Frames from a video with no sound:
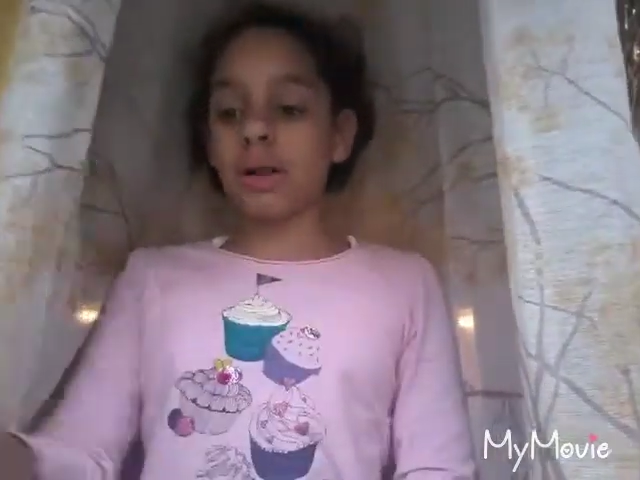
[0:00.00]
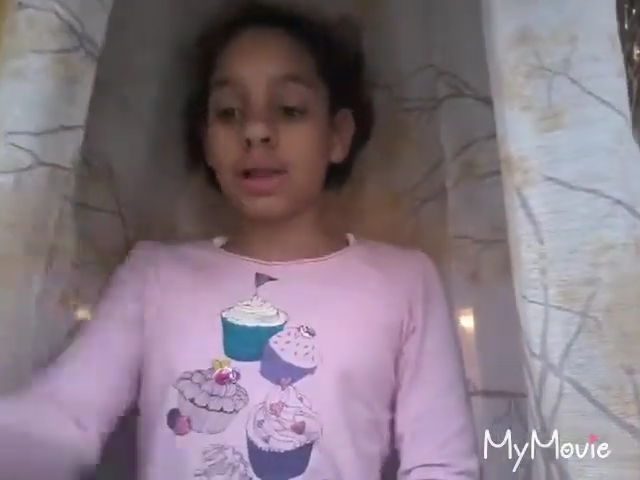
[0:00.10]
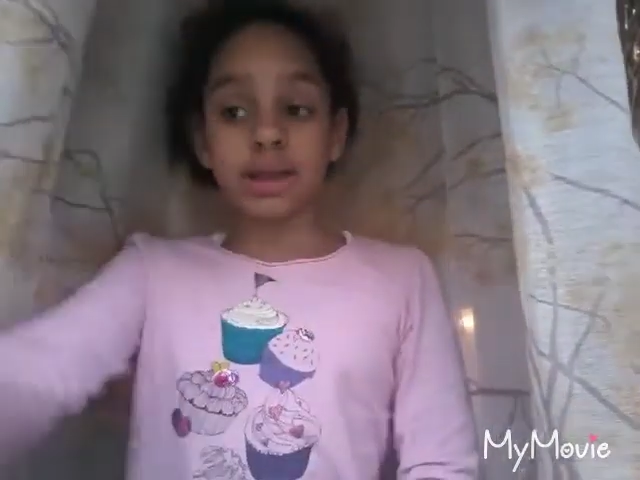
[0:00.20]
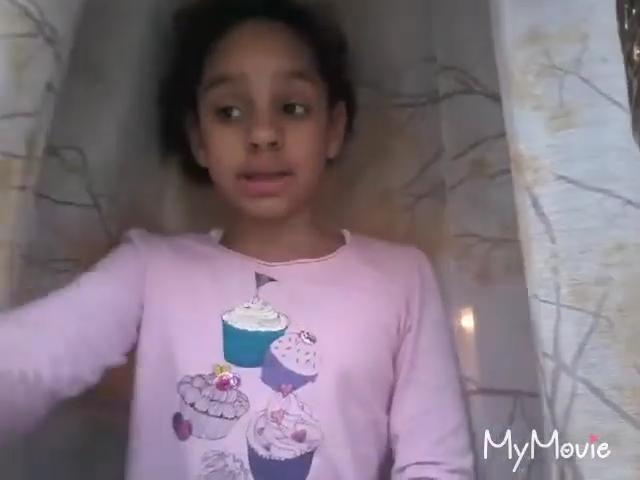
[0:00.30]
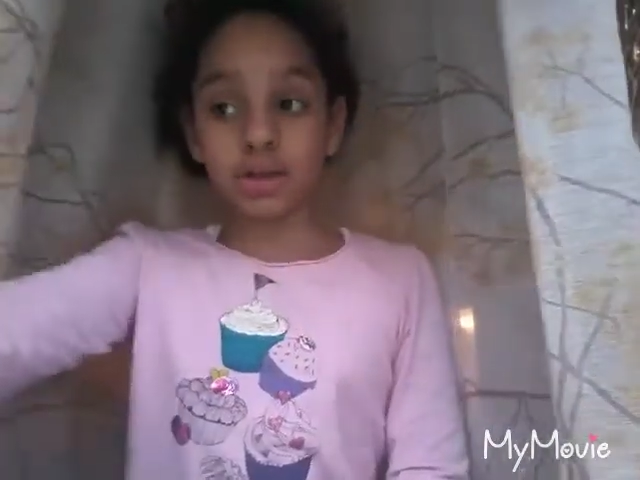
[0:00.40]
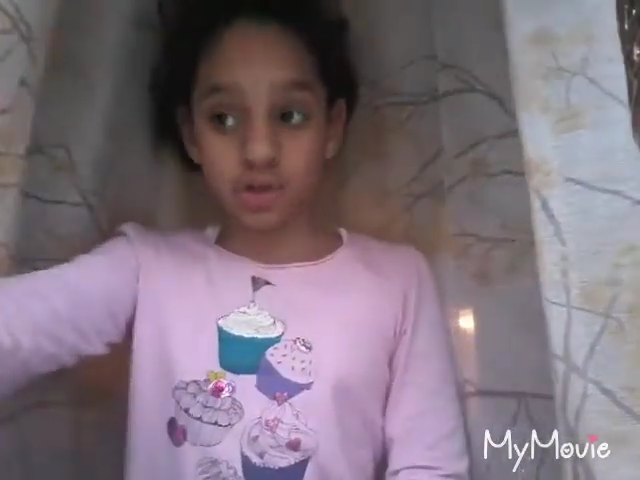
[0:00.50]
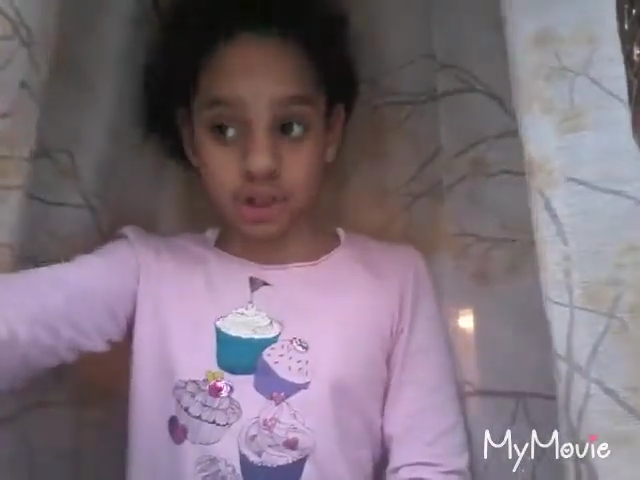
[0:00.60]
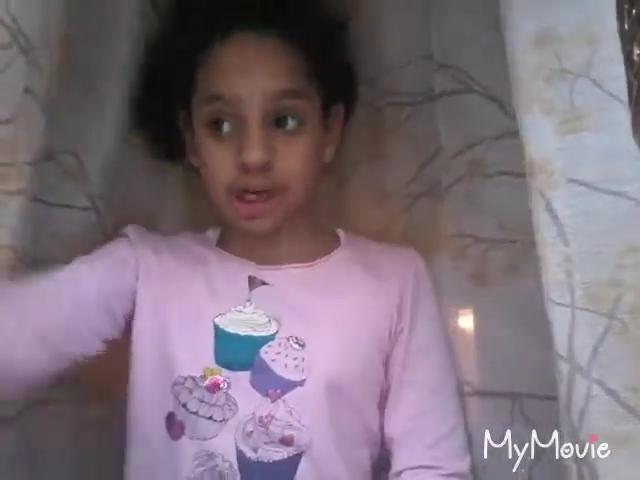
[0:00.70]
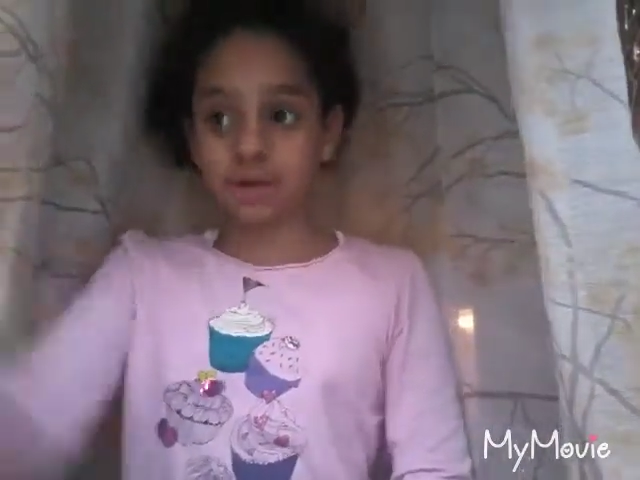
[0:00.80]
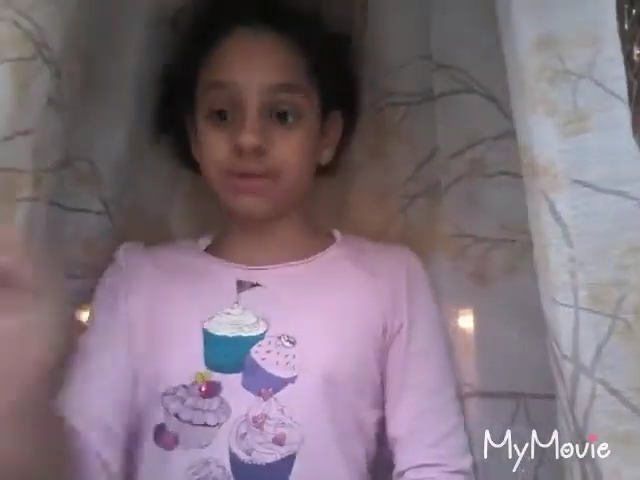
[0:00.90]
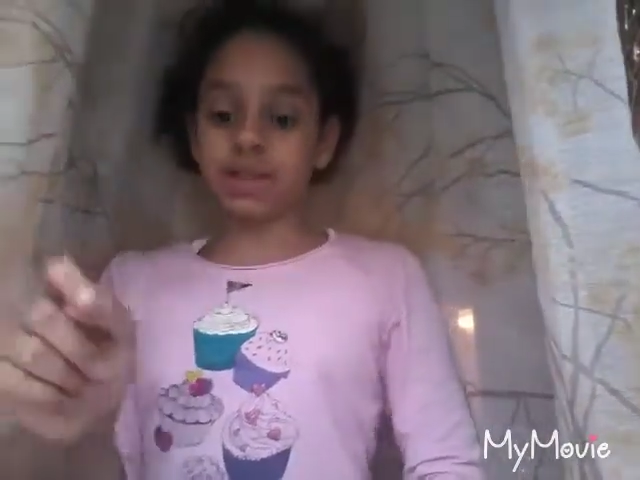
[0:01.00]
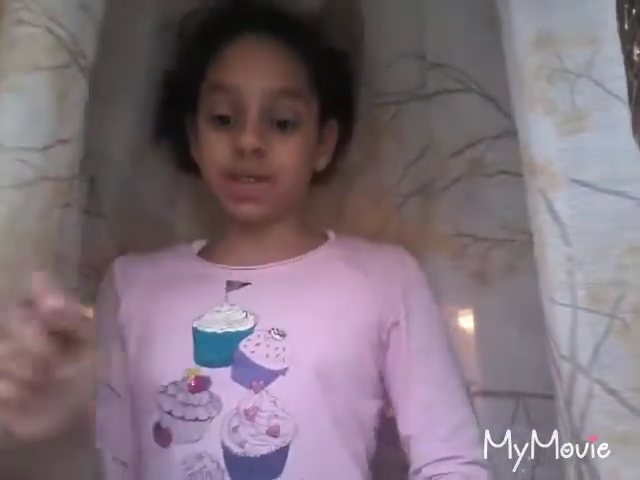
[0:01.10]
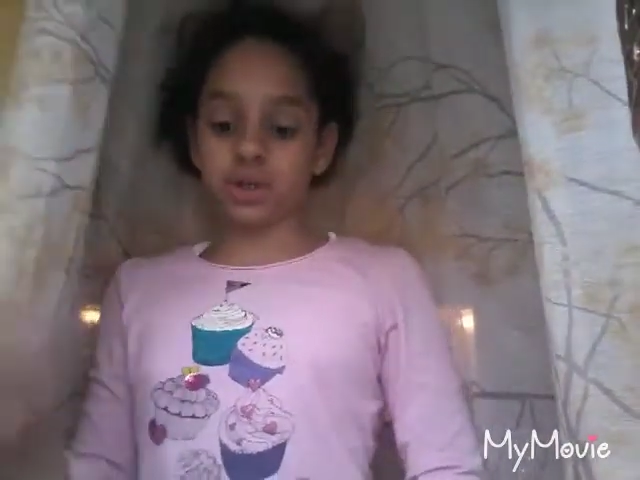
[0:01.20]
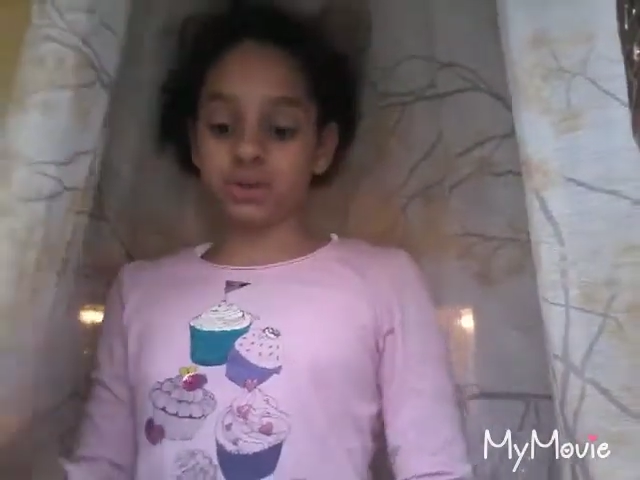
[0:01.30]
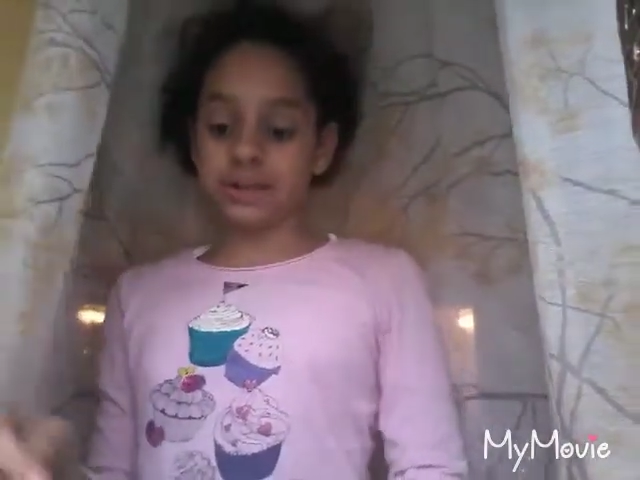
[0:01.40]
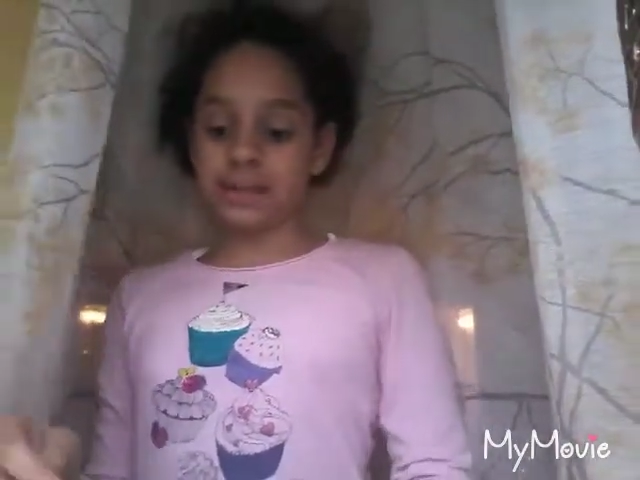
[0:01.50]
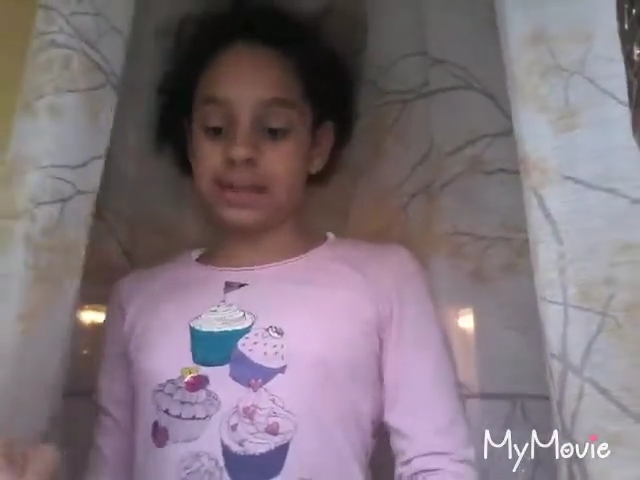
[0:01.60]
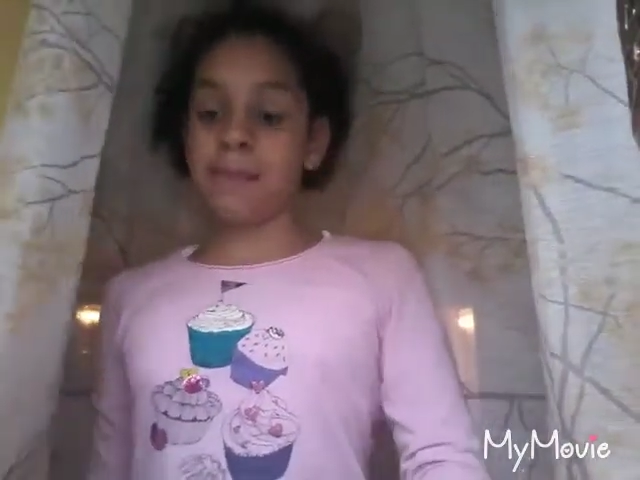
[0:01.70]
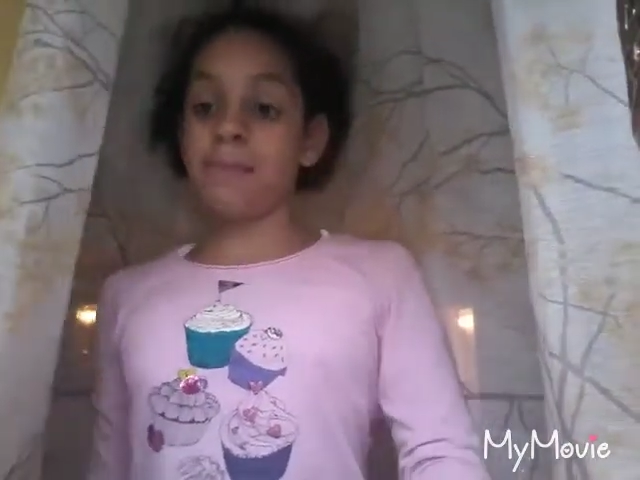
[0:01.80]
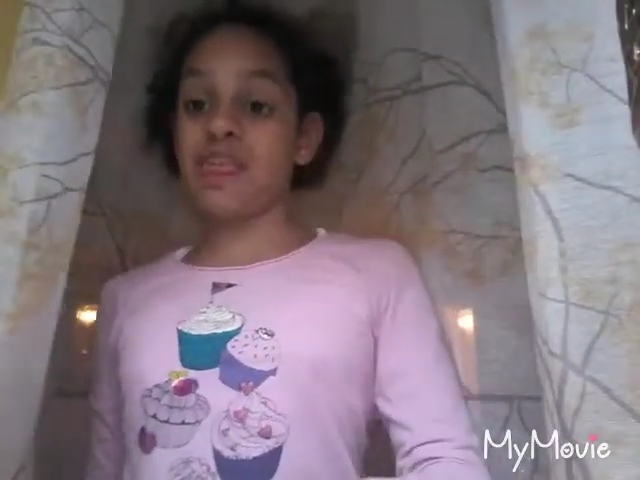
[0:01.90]
click their channels and you'll see
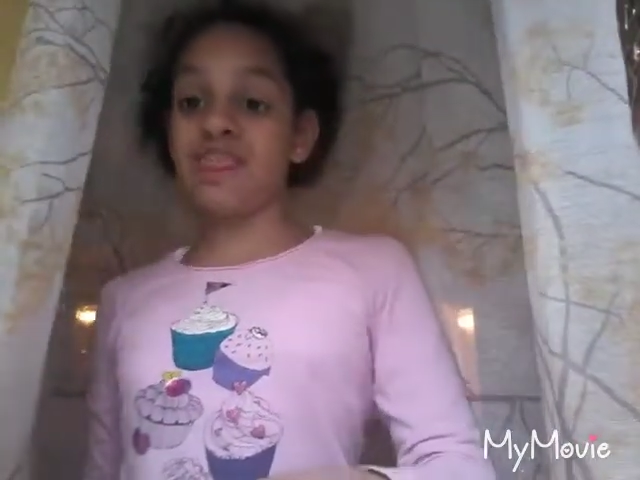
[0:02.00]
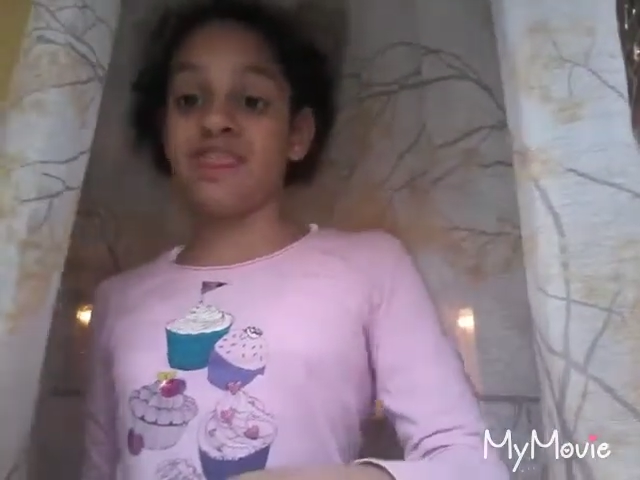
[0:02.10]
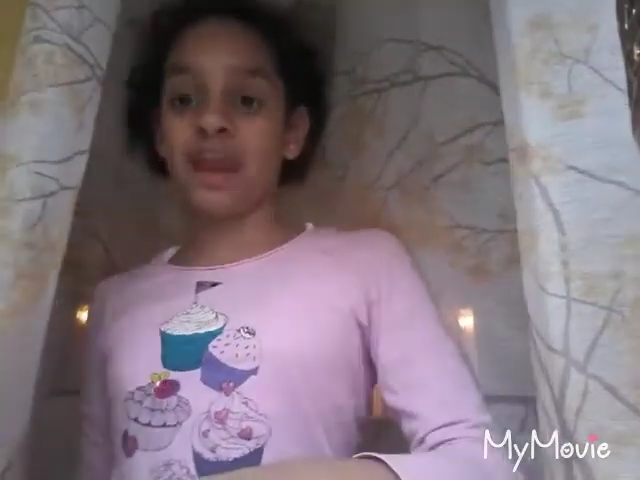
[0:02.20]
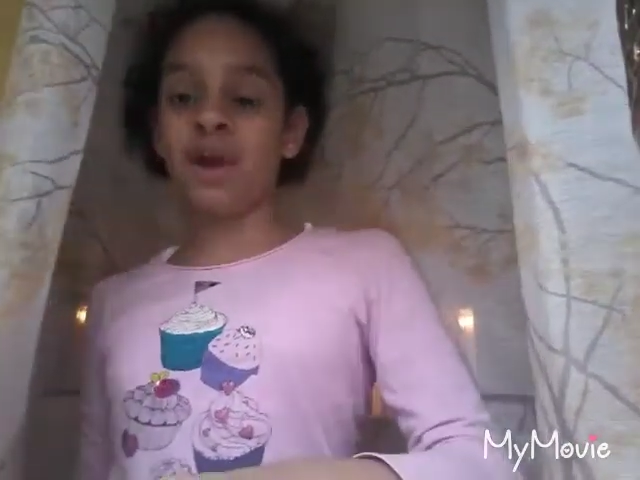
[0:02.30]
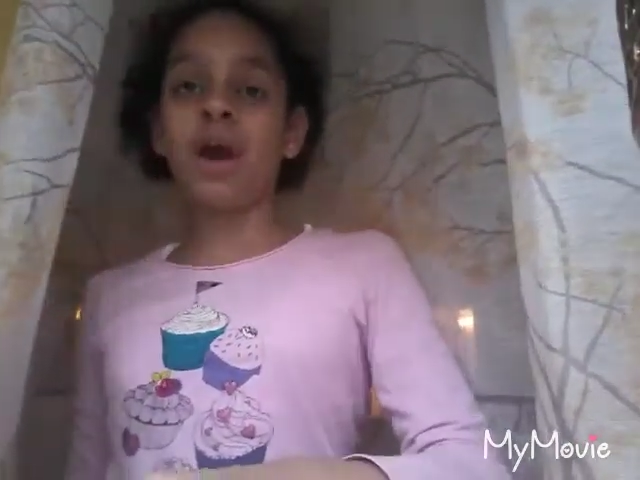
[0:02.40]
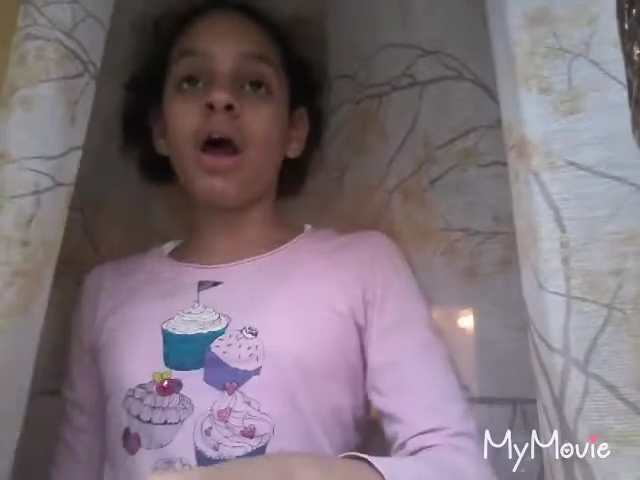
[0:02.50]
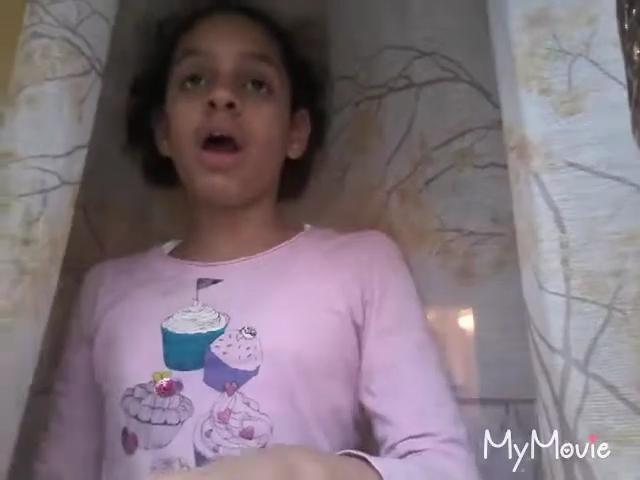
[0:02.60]
them there.